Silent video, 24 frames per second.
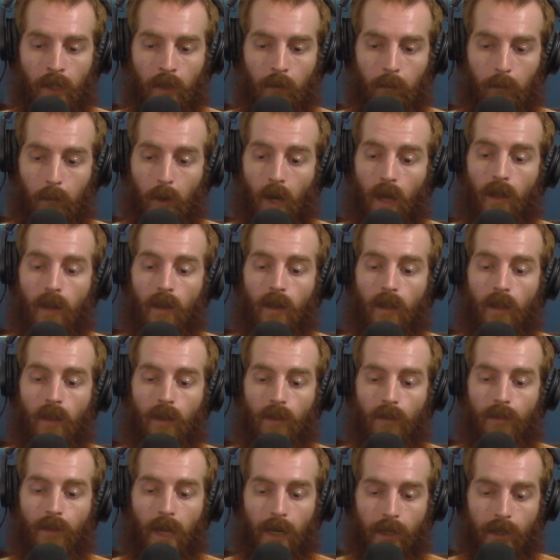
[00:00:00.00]
But
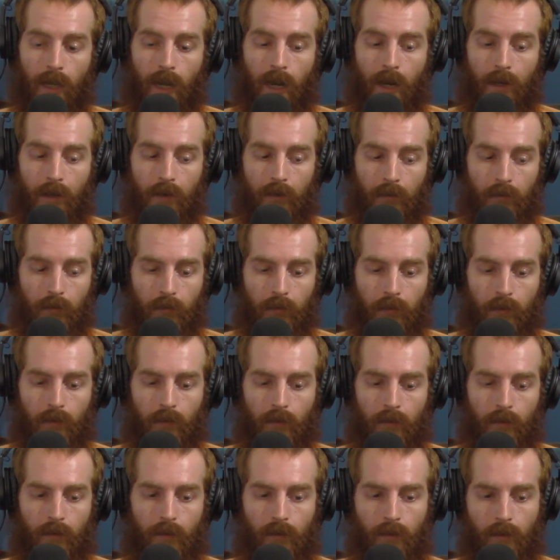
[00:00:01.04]
that kind of
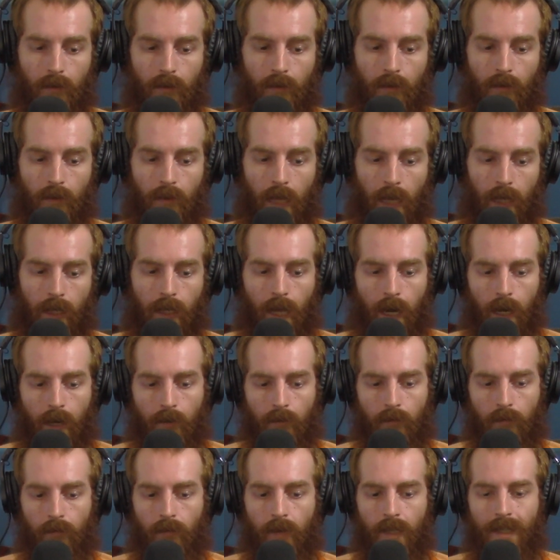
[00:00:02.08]

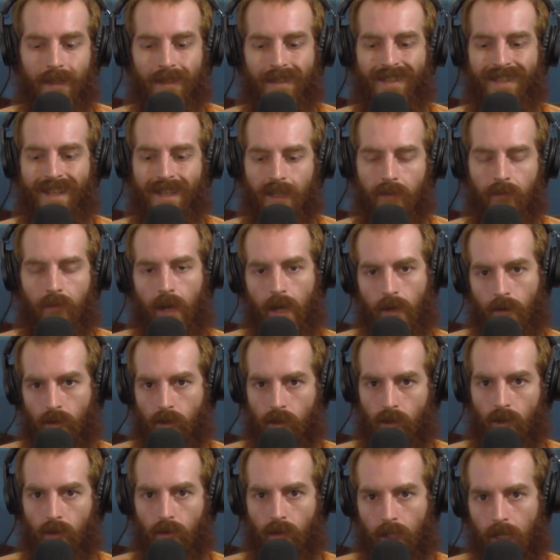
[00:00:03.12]

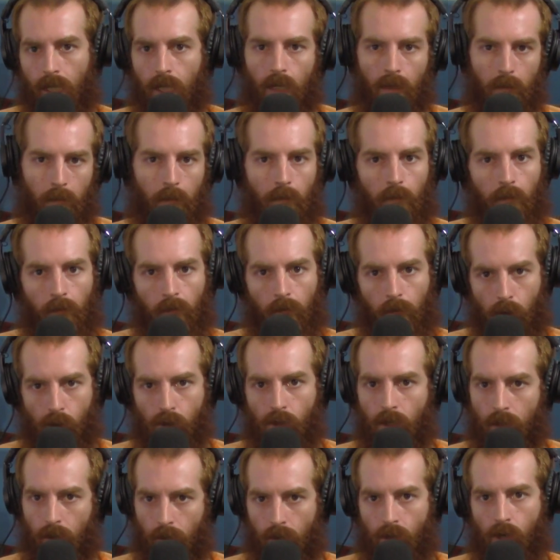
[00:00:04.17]
incentivizes you to keep
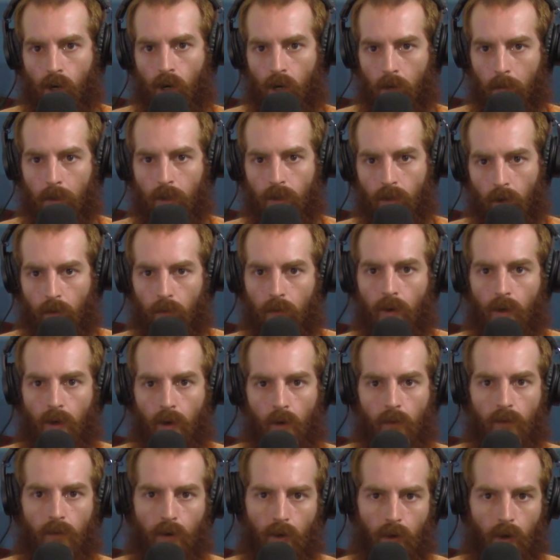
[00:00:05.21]
fishing the tournaments over and
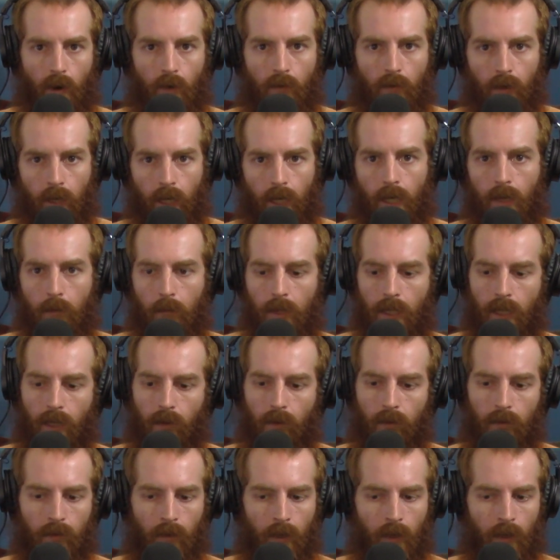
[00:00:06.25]
over and over again,
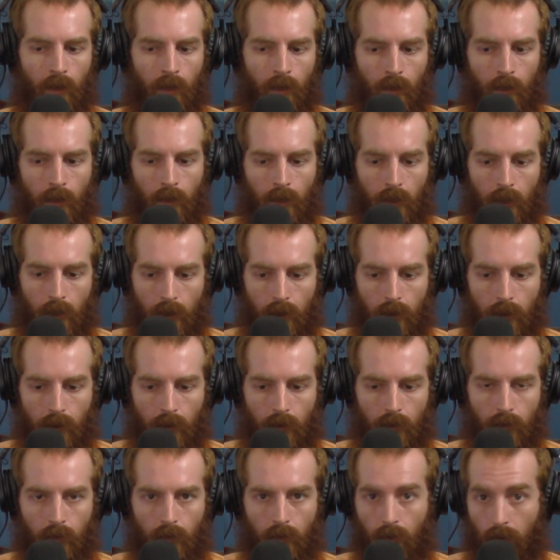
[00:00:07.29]
because
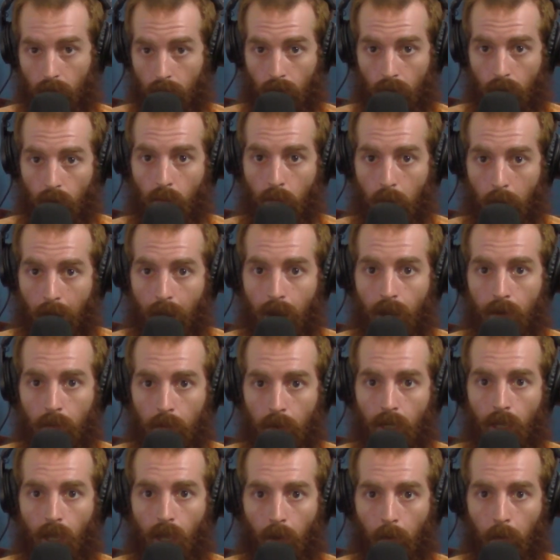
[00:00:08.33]
you may
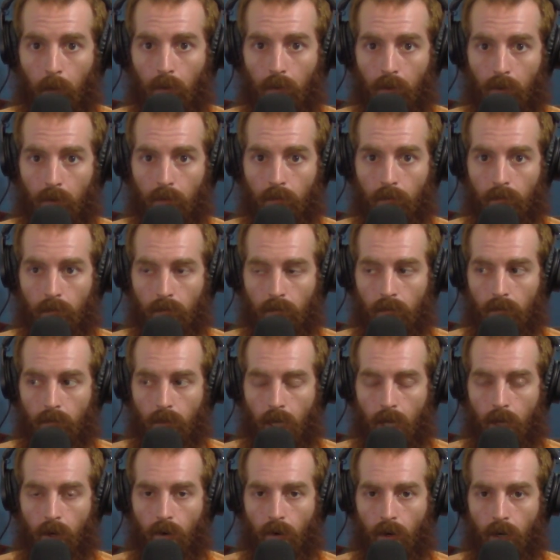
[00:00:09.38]
be able to
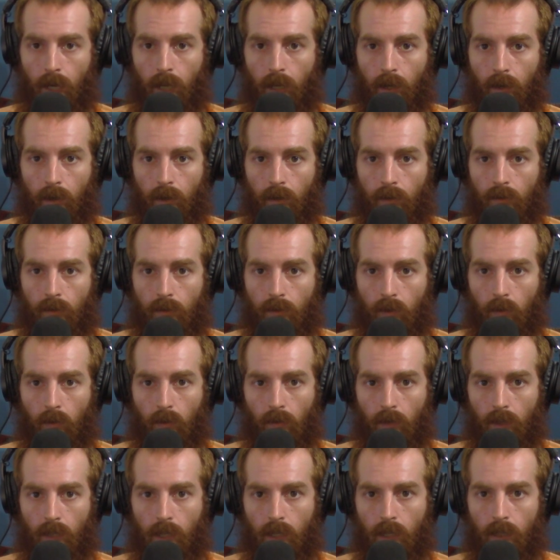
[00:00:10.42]
enter
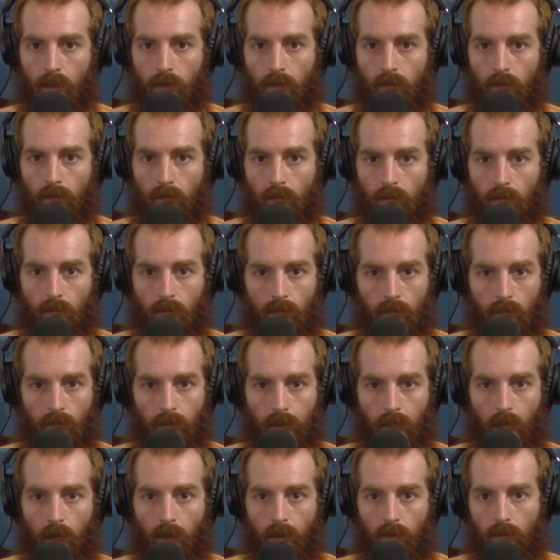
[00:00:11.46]
into the
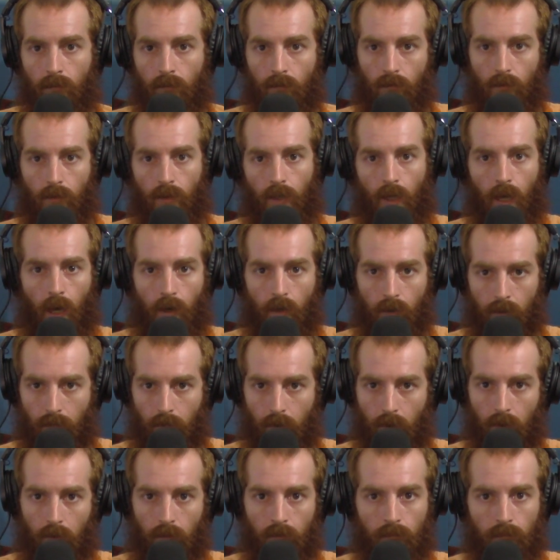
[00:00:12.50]

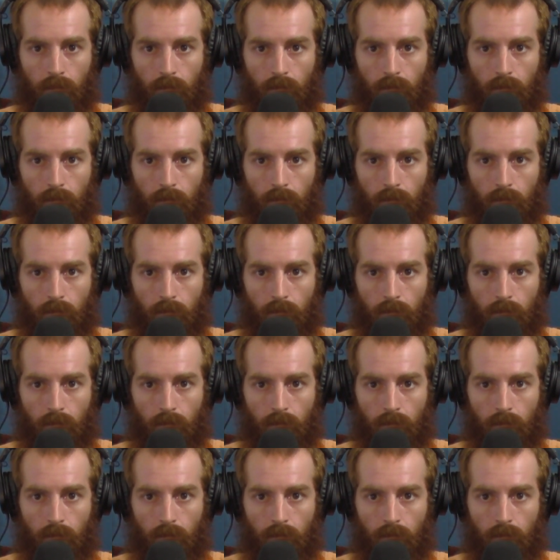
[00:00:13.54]
Guntersville